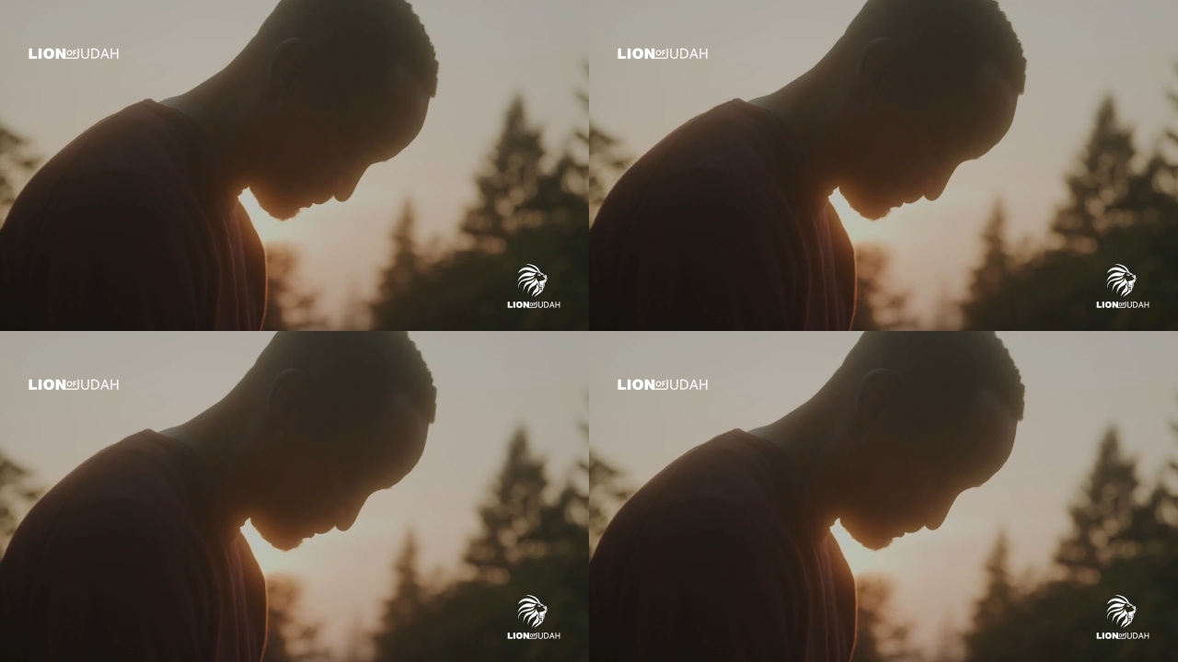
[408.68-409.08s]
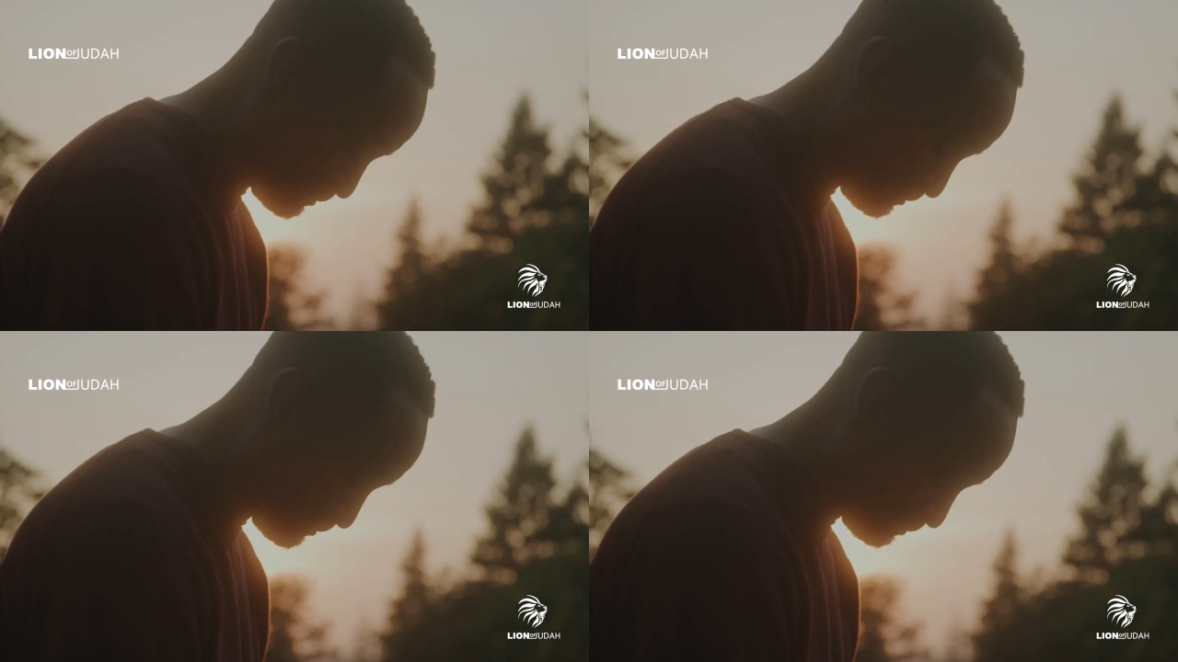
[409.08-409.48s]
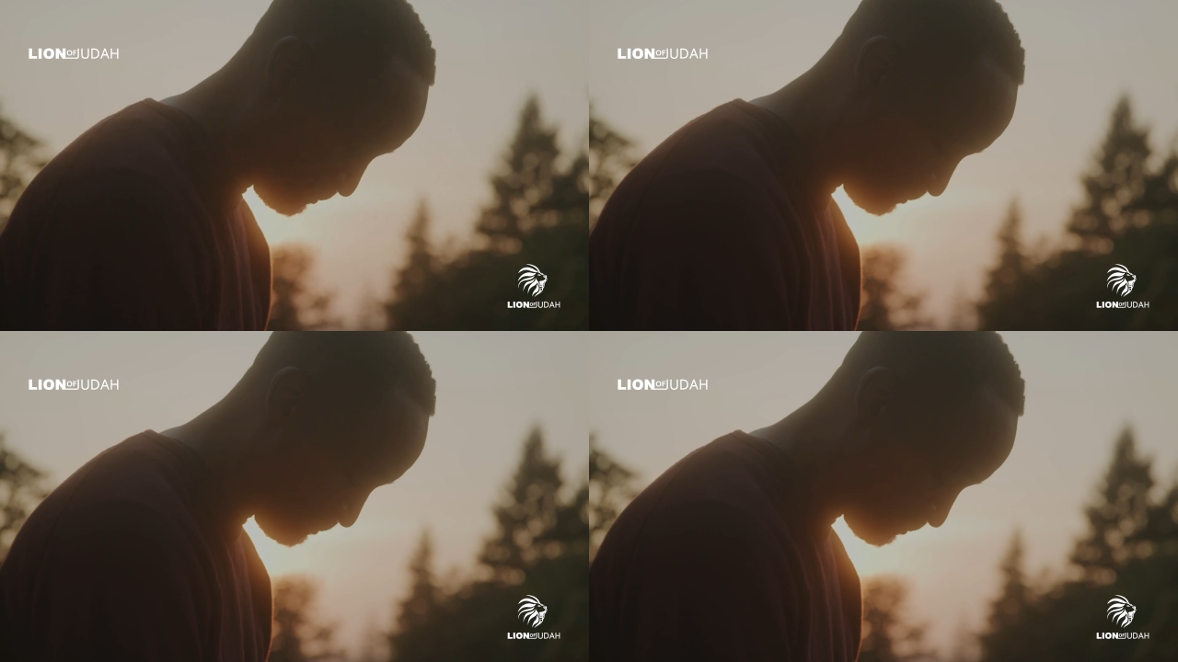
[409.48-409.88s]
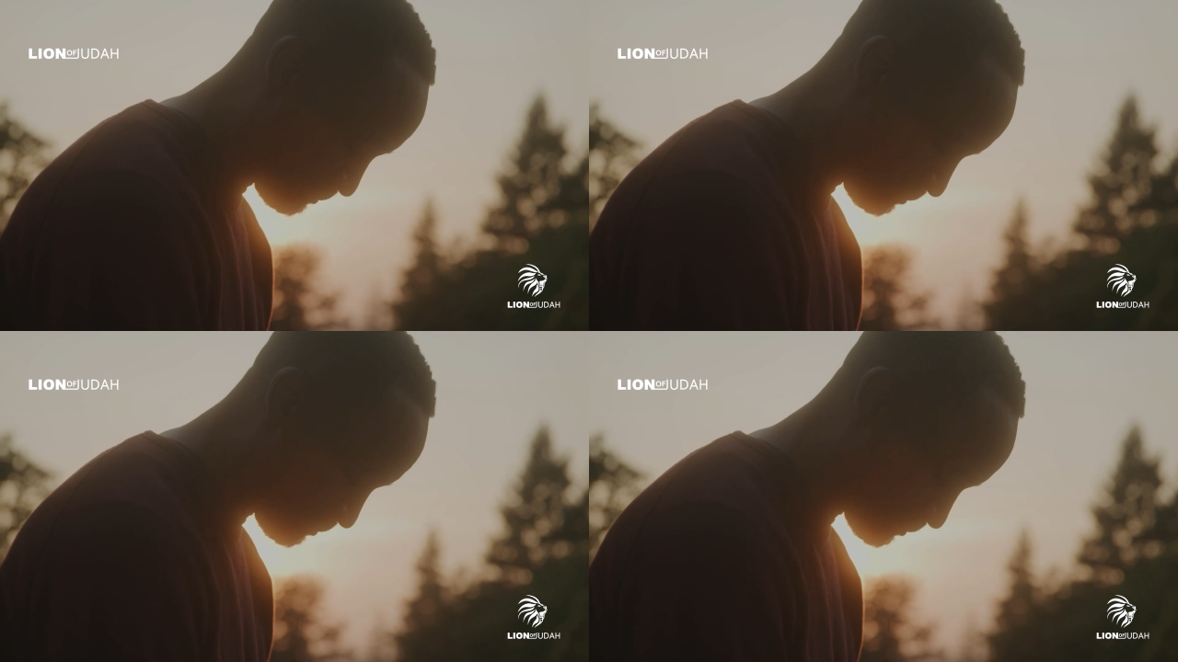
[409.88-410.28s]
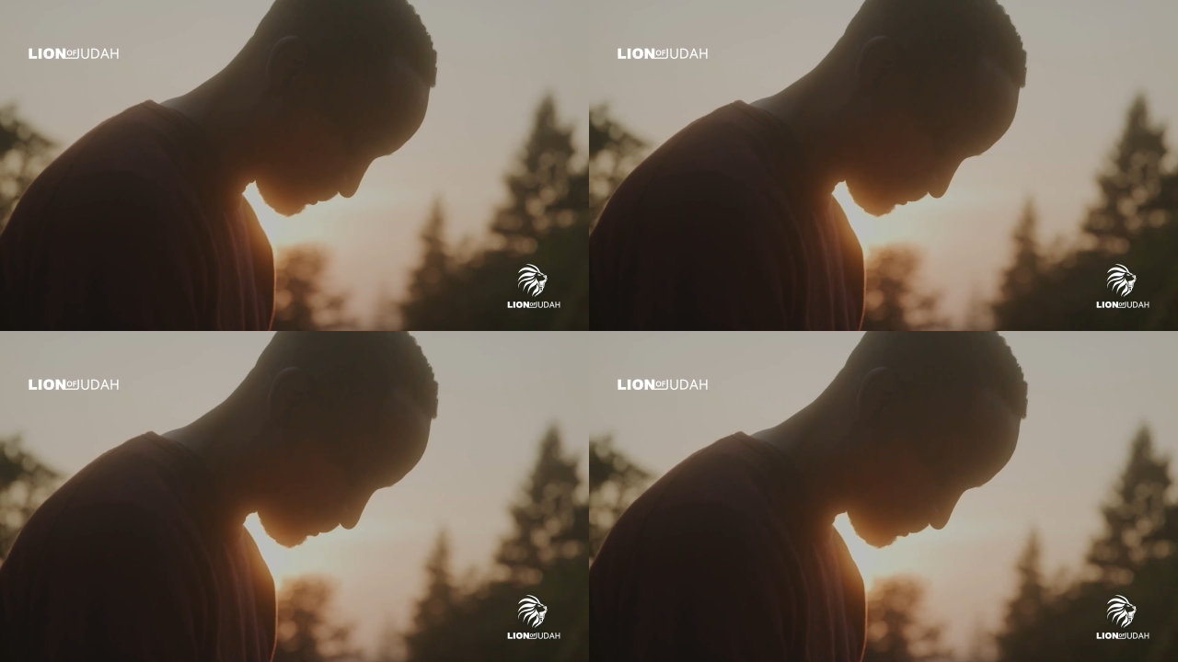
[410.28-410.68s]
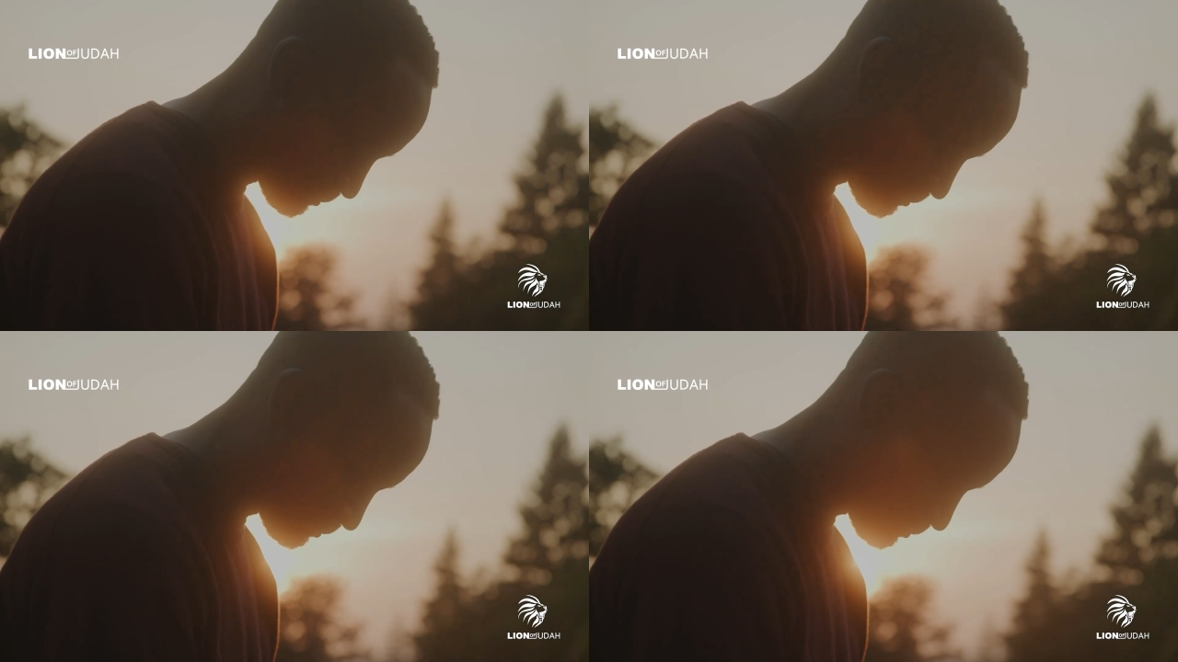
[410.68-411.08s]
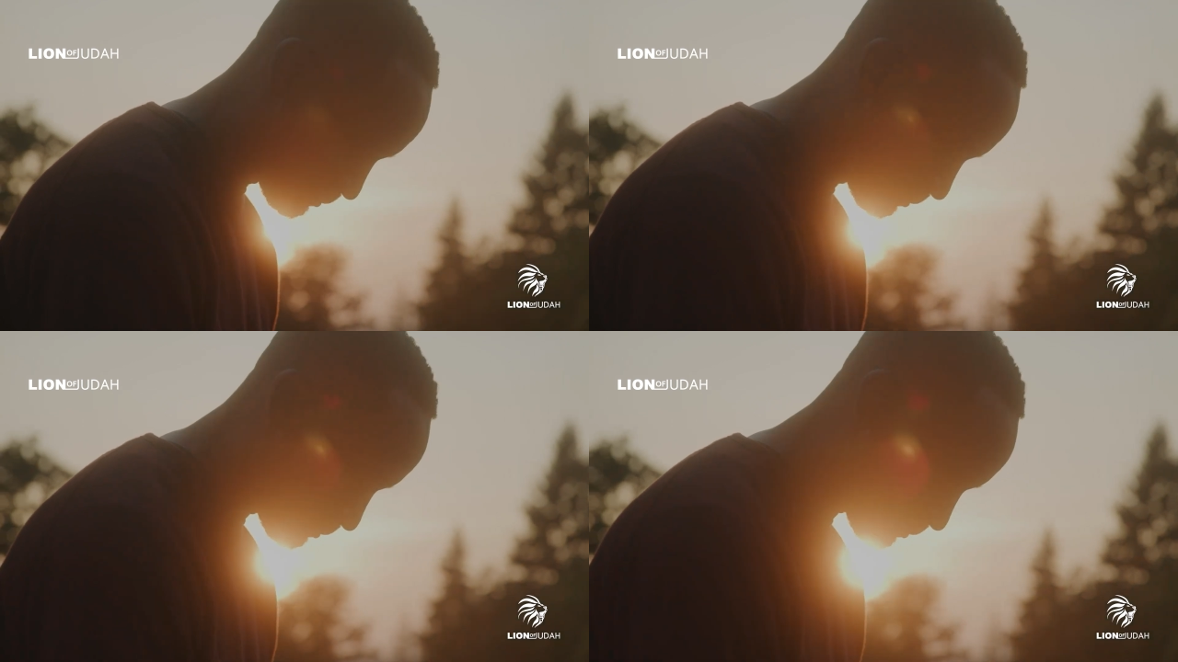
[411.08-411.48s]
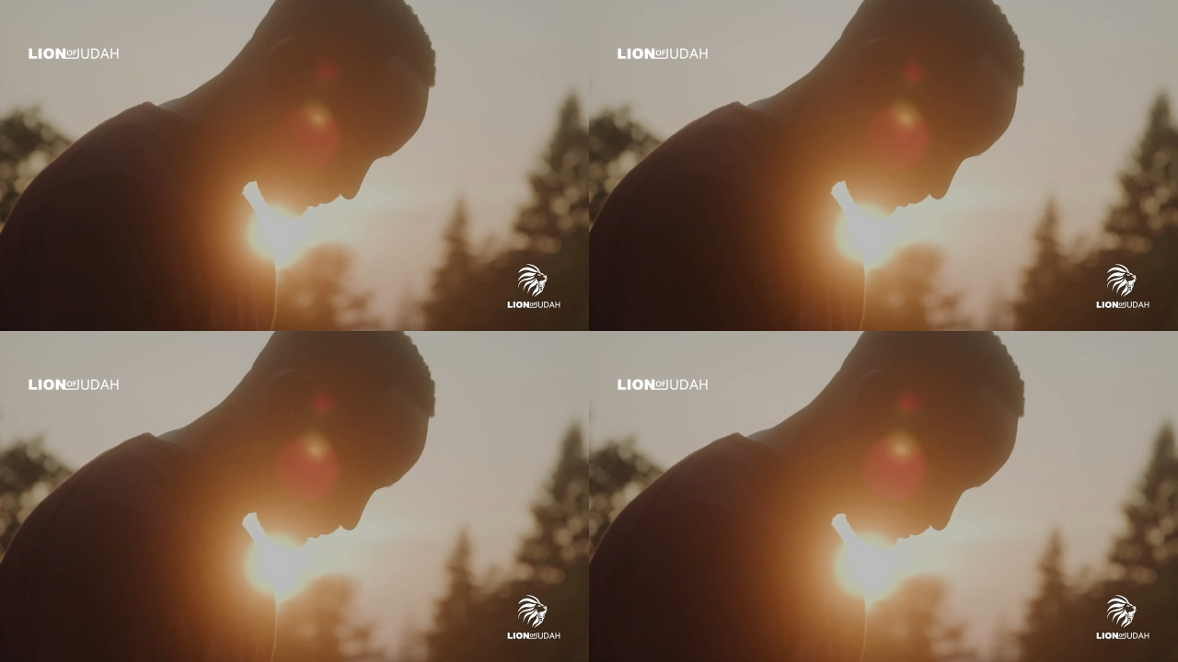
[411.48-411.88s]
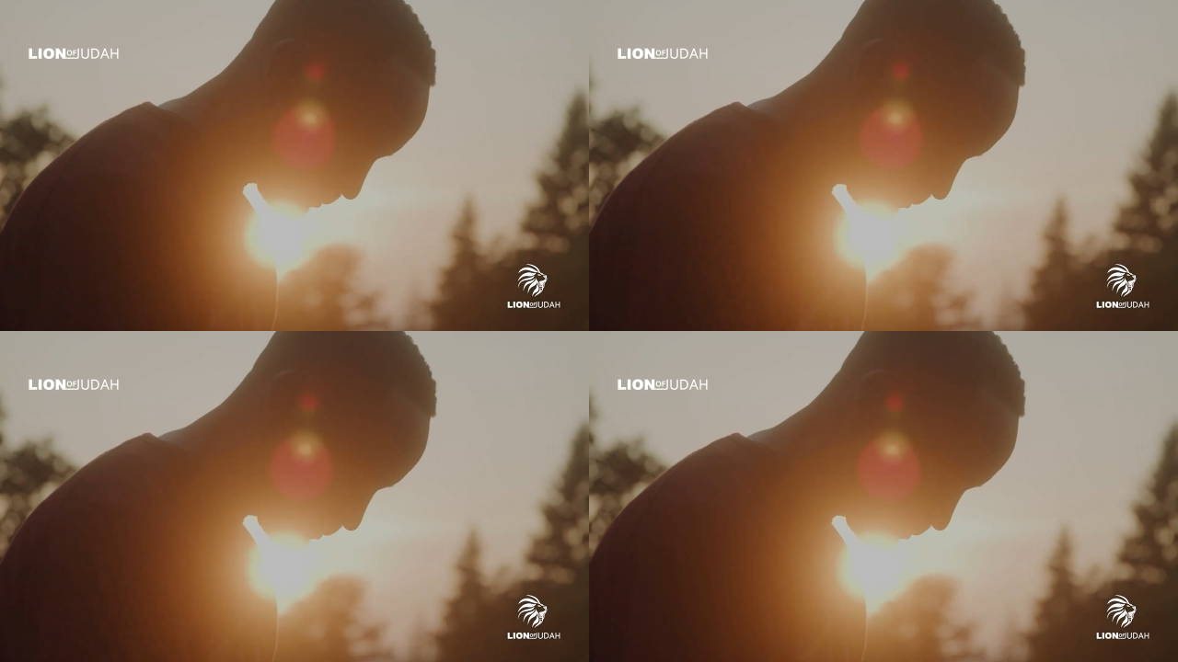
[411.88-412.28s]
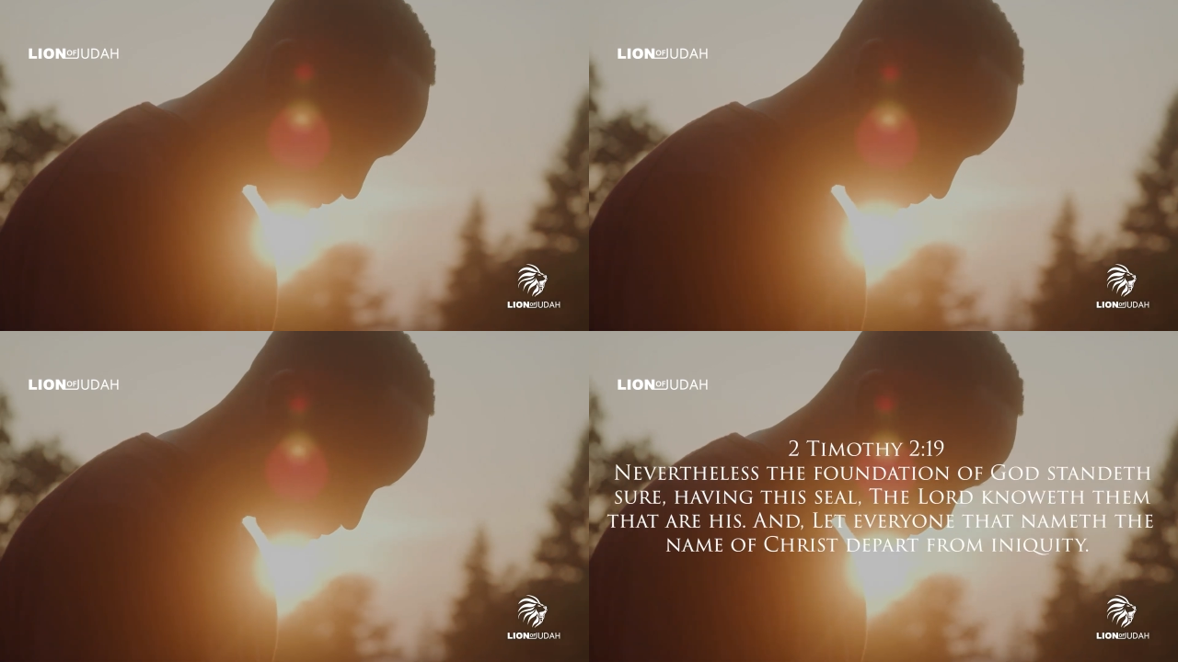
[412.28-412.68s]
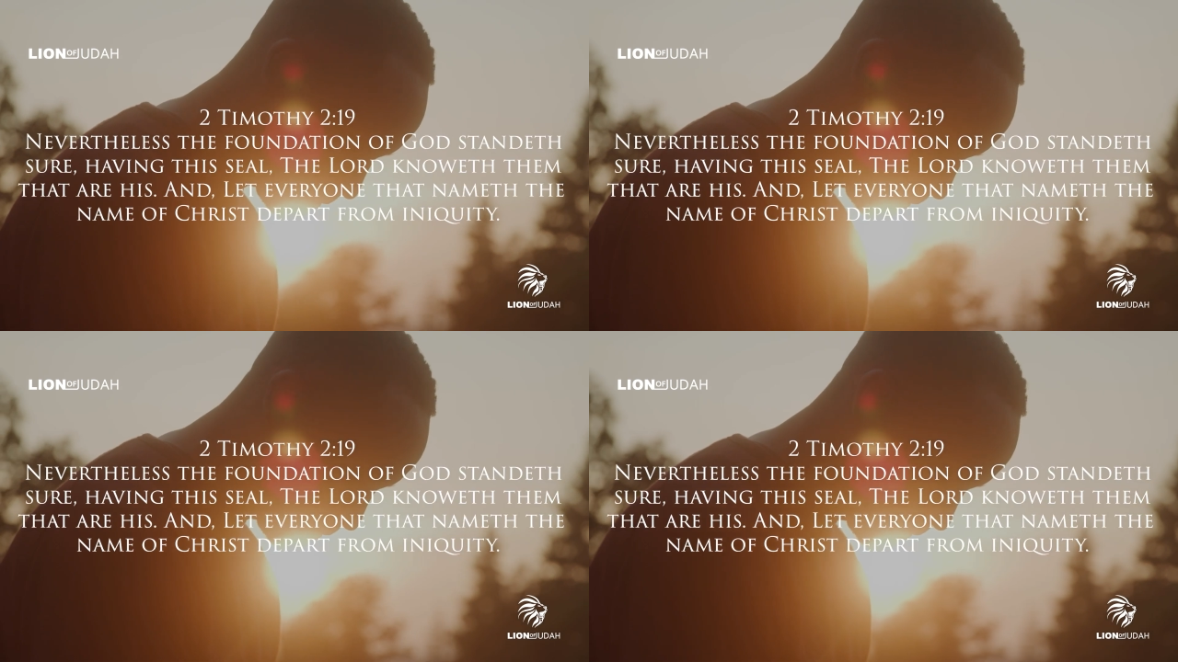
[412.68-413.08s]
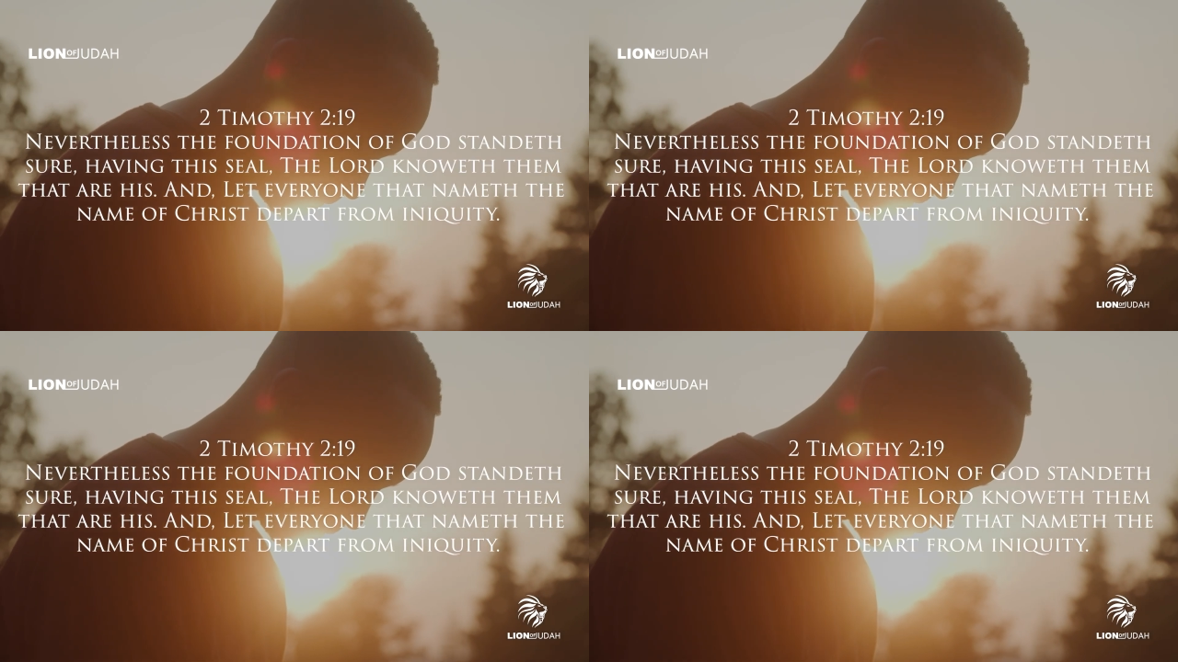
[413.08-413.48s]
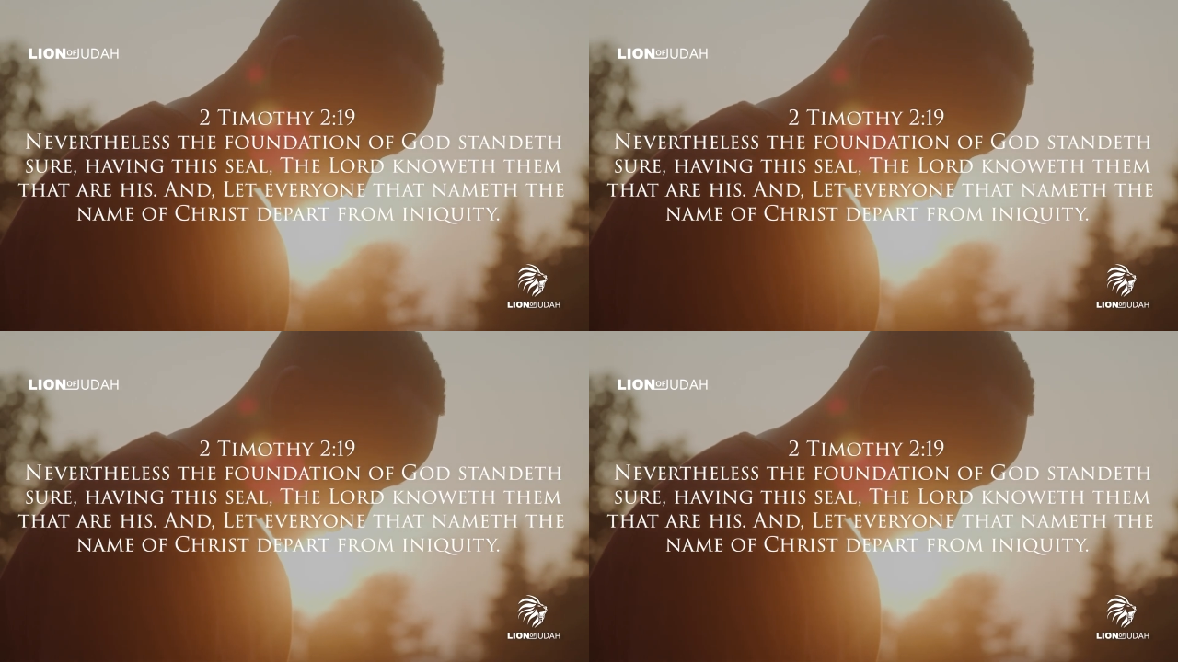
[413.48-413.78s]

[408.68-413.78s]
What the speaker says: No face is visible, so there are no lips to read.